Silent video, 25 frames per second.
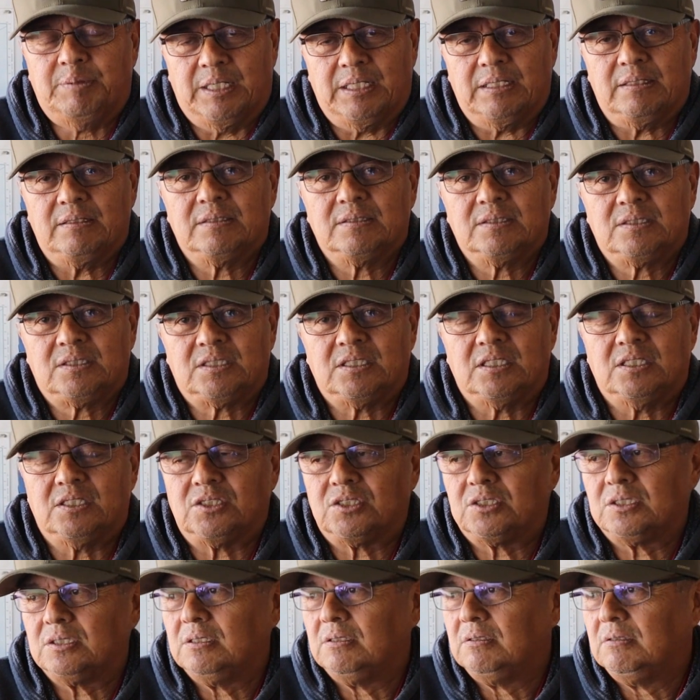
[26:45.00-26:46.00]
But
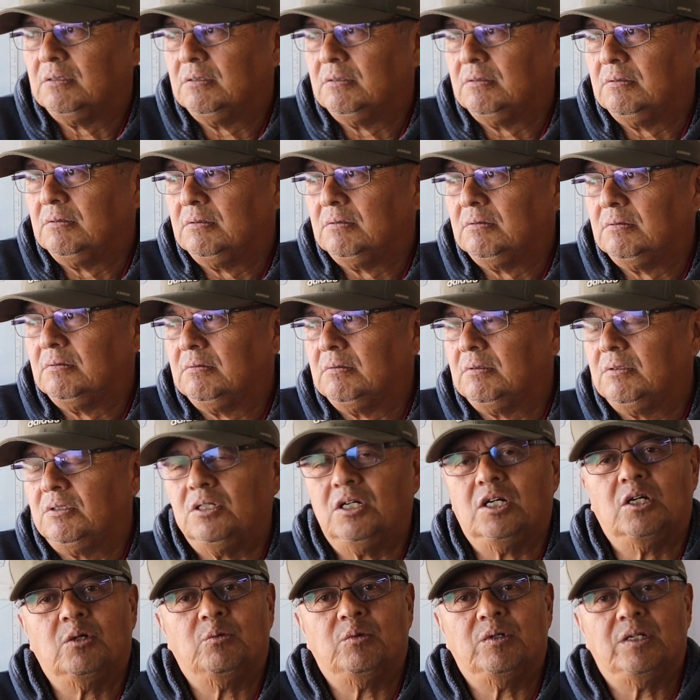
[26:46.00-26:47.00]
since
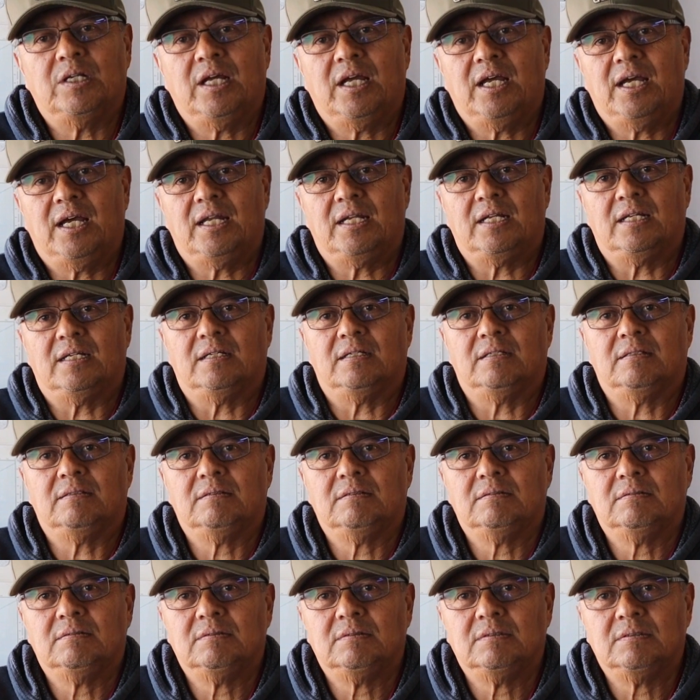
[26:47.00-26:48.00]
Irwin had
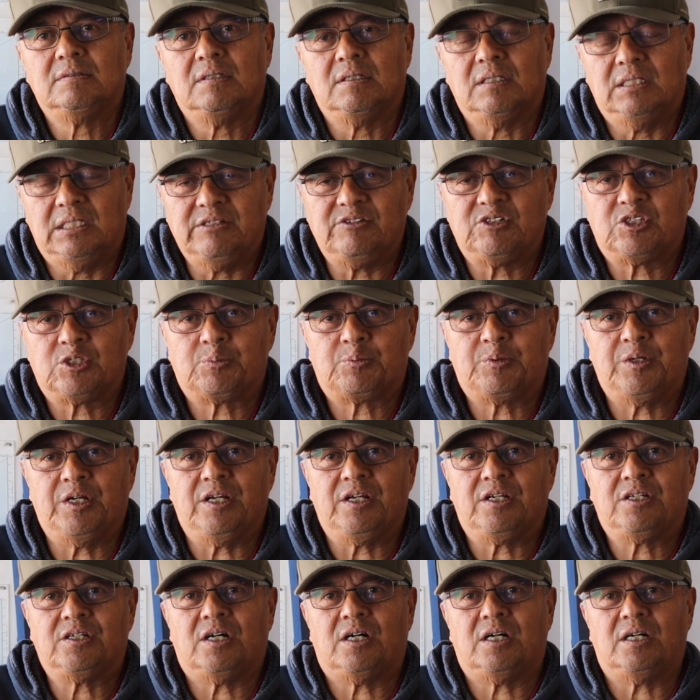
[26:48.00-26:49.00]
a leaf
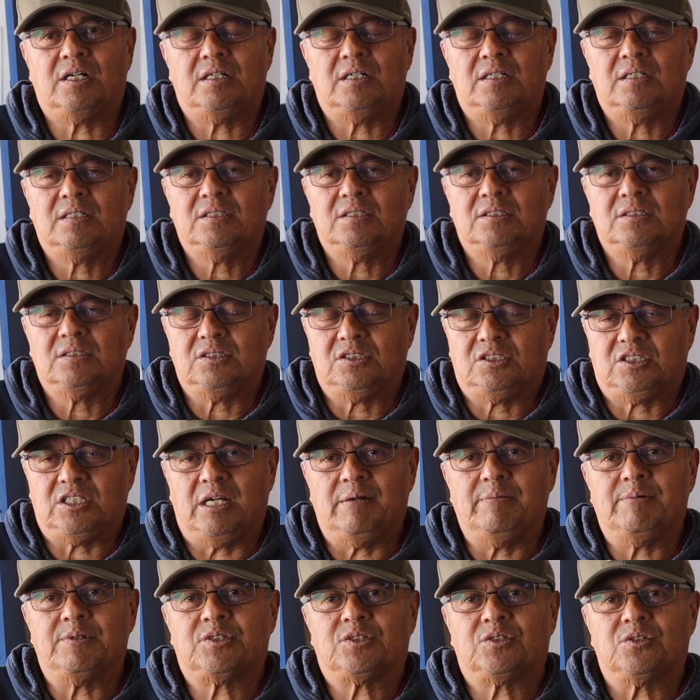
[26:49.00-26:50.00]
spring car,
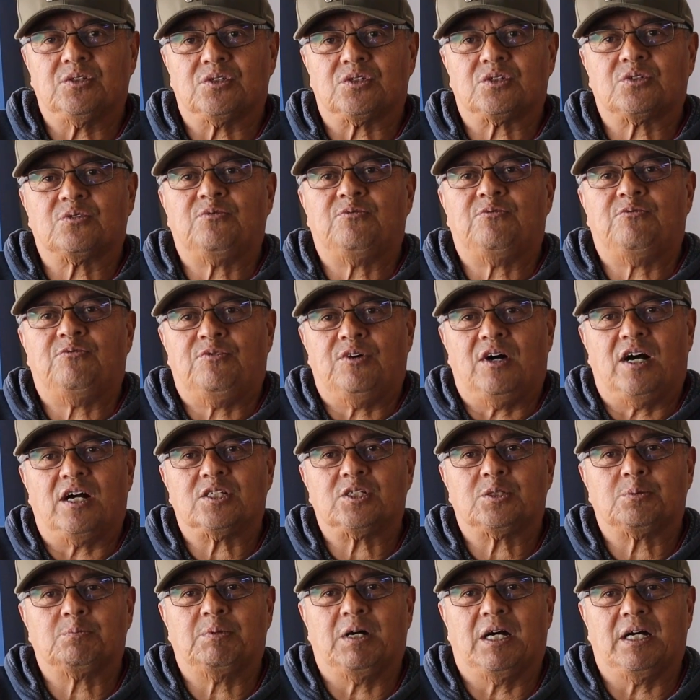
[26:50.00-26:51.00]
Jameson's
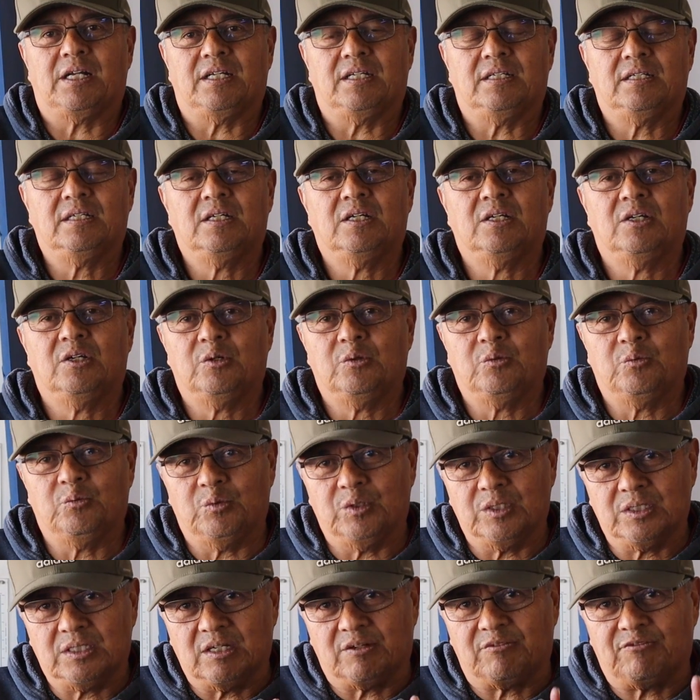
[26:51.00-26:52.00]
Fox body
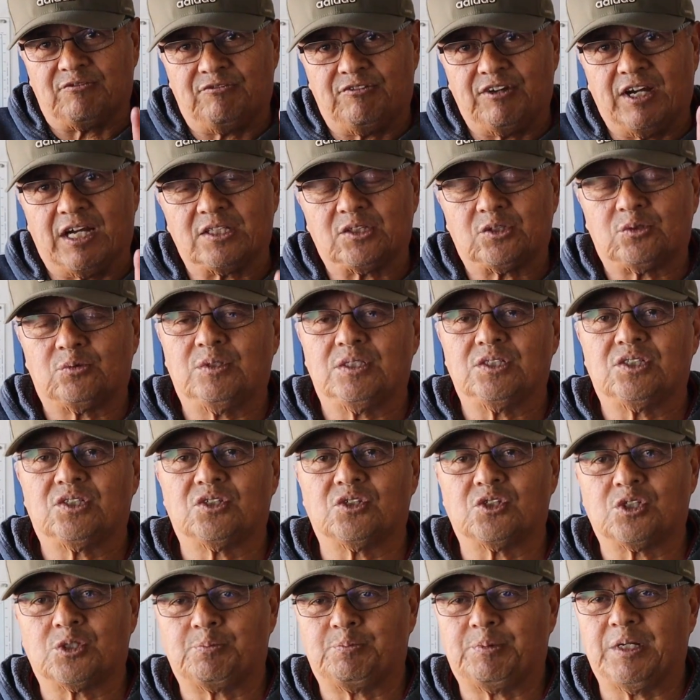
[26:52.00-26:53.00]
with that factory
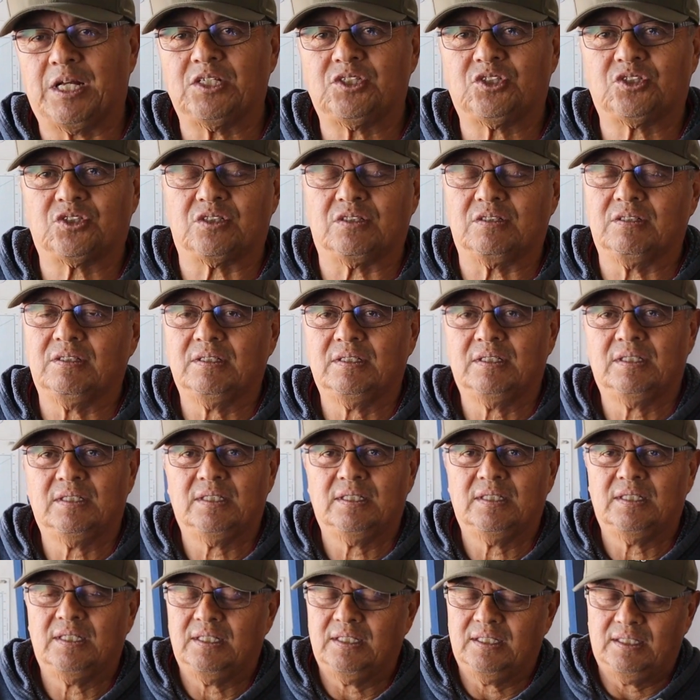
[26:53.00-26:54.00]
suspension,
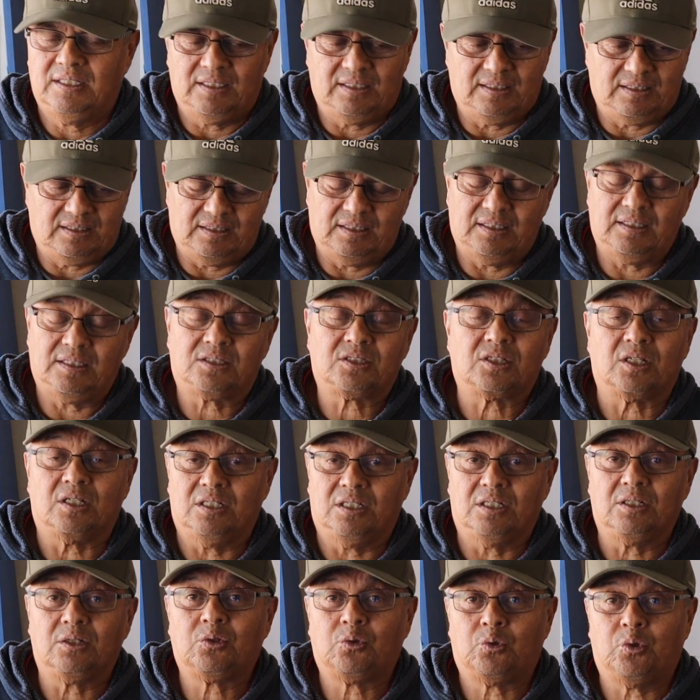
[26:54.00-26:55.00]

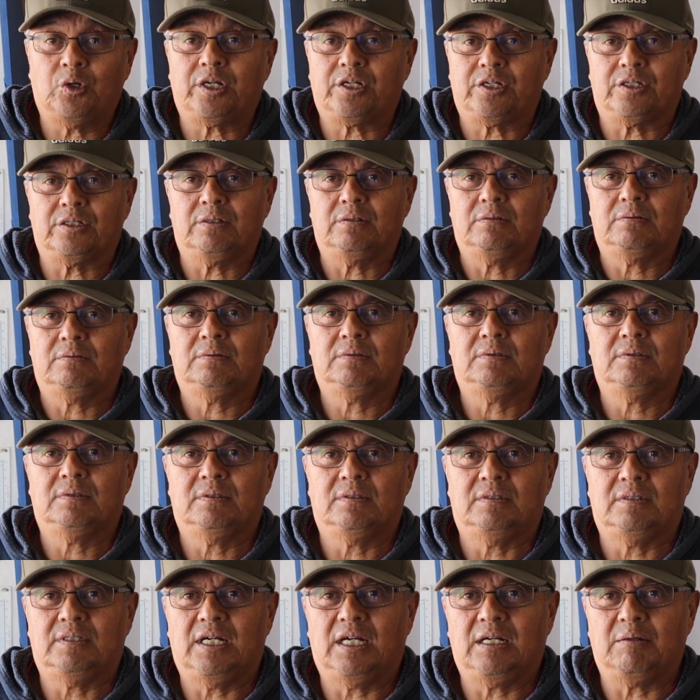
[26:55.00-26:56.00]
it's a little quicker,
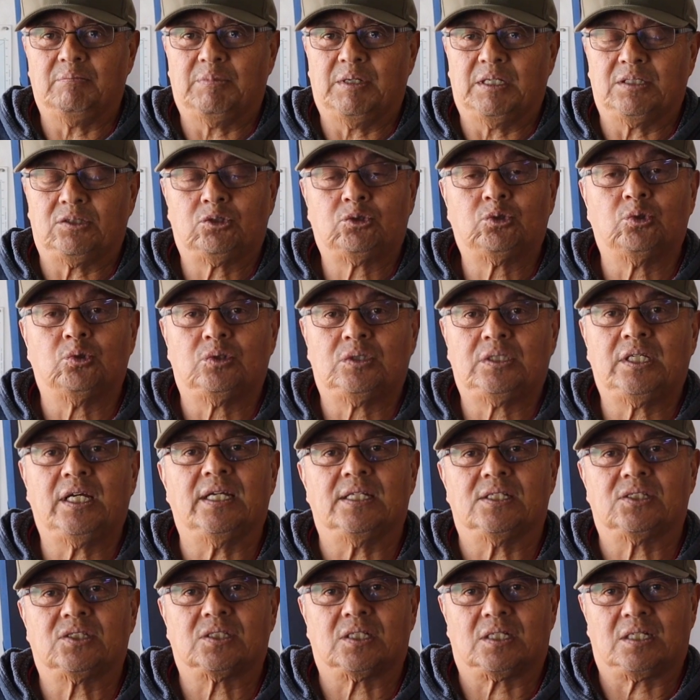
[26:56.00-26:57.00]
all right, by
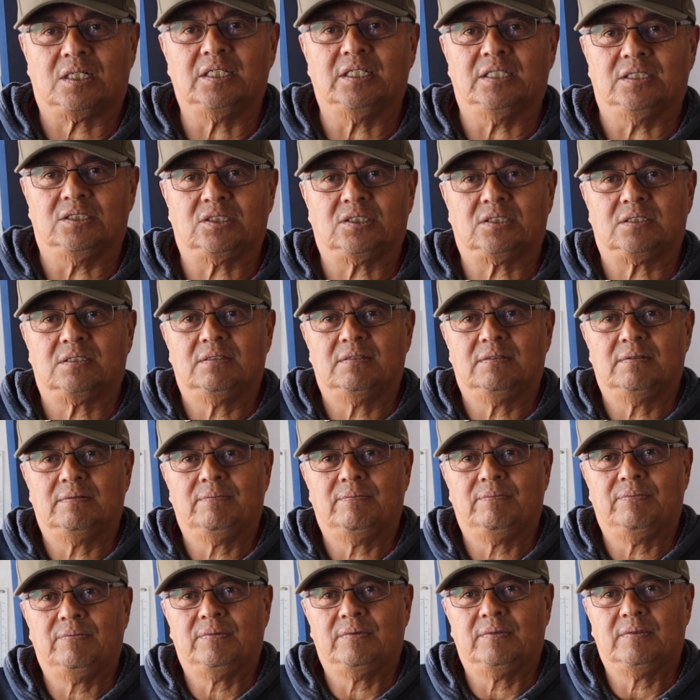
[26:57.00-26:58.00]
2/10 at least.
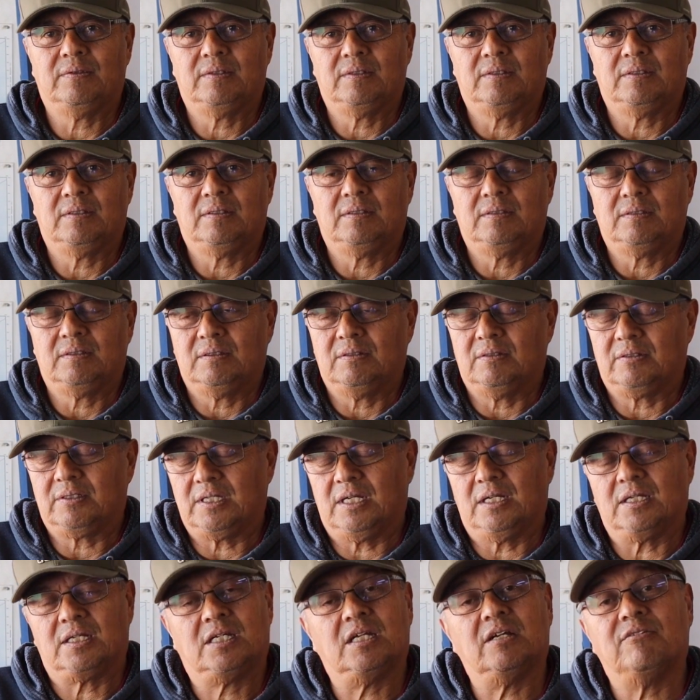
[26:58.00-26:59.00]

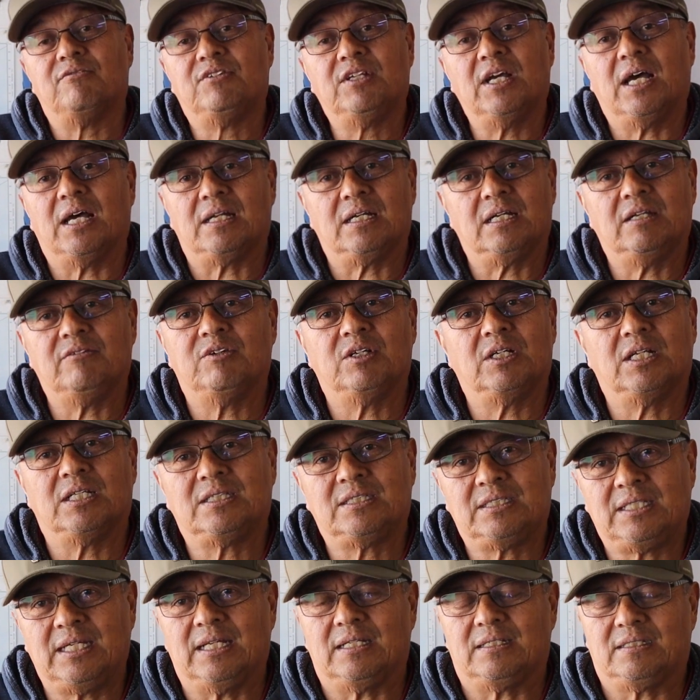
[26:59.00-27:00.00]
Okay, give that, even
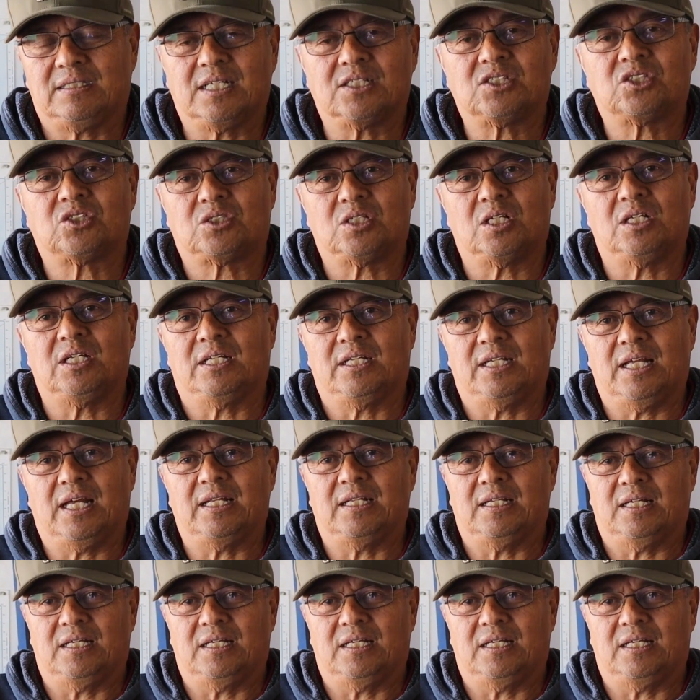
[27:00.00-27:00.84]
a 10, that's still an